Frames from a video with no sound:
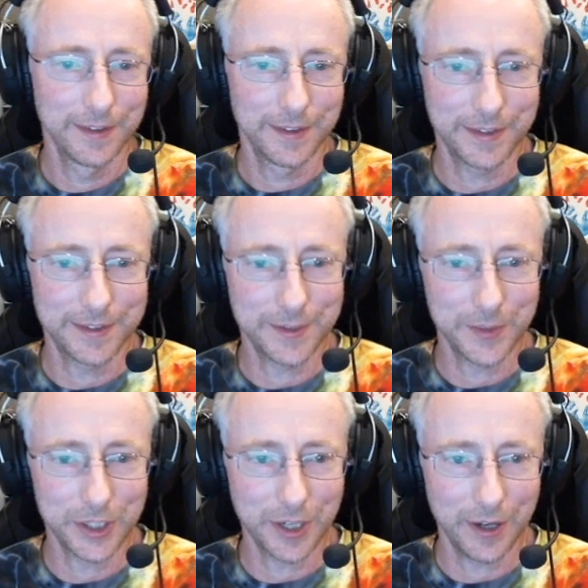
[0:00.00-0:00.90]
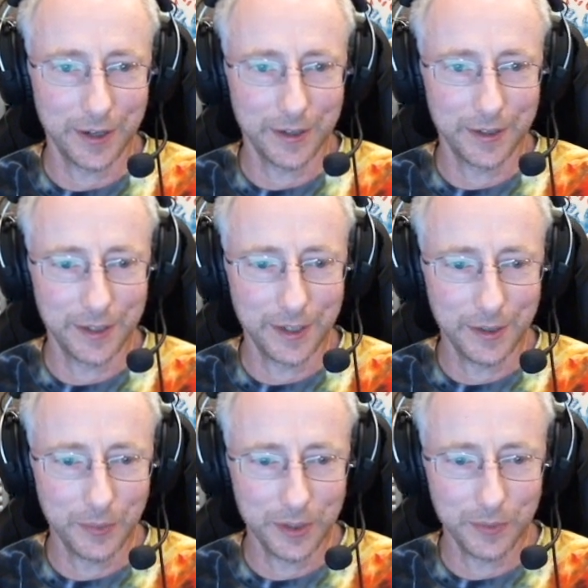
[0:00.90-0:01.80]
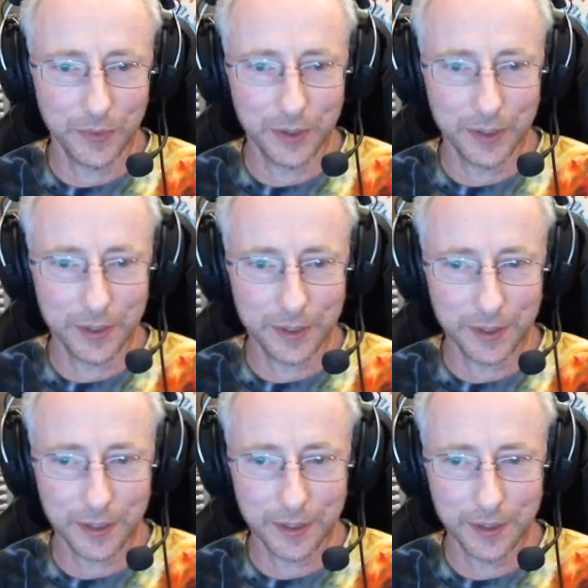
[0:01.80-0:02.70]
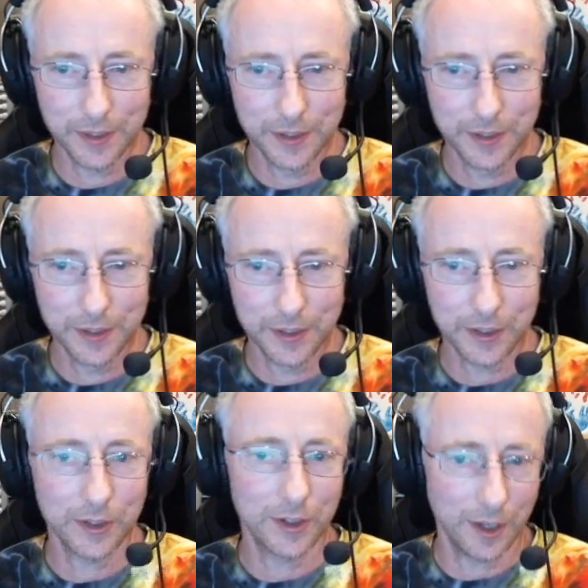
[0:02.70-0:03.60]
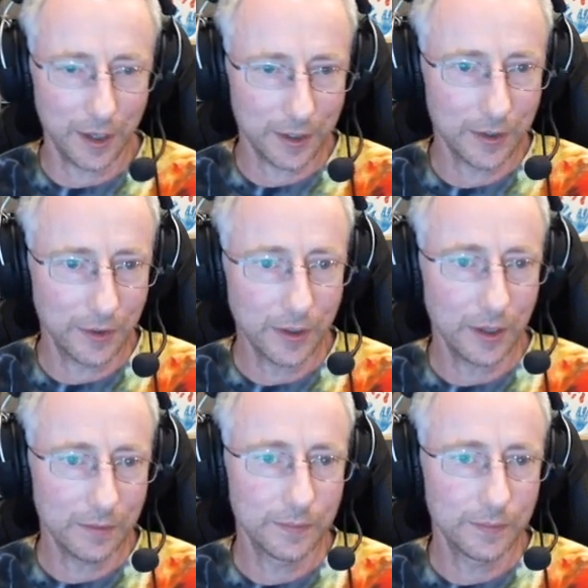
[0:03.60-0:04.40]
Let's see what you got. And they went with Gerlach. Okay.